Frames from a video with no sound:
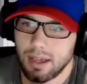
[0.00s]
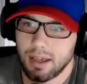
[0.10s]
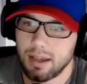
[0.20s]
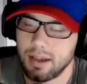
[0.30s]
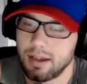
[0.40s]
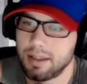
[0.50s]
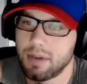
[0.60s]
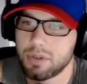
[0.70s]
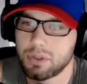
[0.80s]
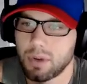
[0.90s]

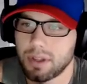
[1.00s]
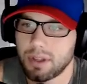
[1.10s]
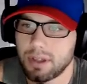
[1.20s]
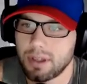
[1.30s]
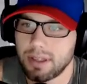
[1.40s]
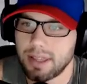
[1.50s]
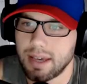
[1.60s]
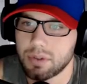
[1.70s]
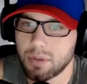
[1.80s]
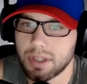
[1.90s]
That was one of the
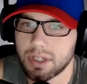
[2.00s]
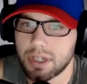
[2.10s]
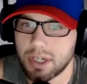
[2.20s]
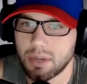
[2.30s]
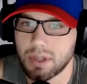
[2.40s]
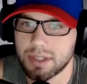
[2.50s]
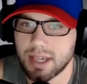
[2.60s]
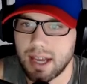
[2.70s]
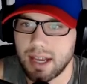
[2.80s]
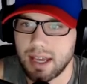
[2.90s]
shitty ones
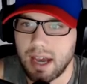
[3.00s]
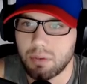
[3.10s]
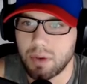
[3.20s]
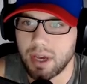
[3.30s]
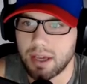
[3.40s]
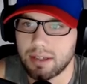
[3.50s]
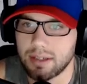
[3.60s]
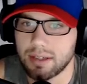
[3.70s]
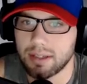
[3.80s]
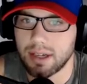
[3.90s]
that kind of got away.
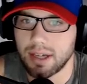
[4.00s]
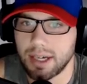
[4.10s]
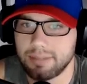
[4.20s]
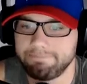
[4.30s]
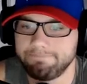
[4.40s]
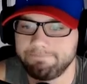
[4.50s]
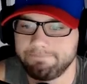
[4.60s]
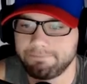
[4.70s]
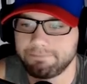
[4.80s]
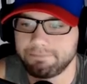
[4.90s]
And
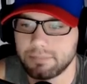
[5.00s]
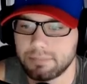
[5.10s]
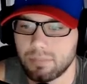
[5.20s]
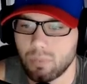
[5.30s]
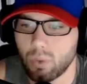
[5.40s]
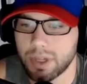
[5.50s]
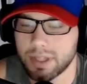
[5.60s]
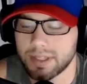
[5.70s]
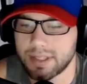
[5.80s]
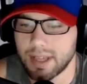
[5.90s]

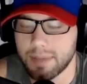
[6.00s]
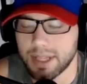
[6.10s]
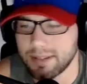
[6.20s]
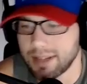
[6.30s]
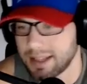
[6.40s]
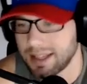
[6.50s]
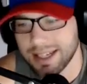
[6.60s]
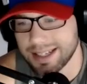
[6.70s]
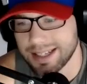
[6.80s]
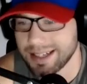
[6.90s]
then
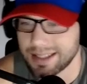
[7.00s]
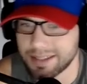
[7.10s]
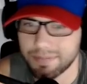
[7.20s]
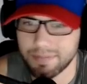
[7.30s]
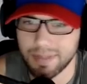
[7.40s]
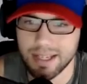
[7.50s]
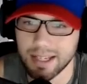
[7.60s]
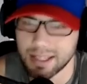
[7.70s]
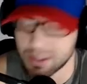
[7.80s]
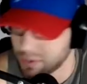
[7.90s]
he didn't get the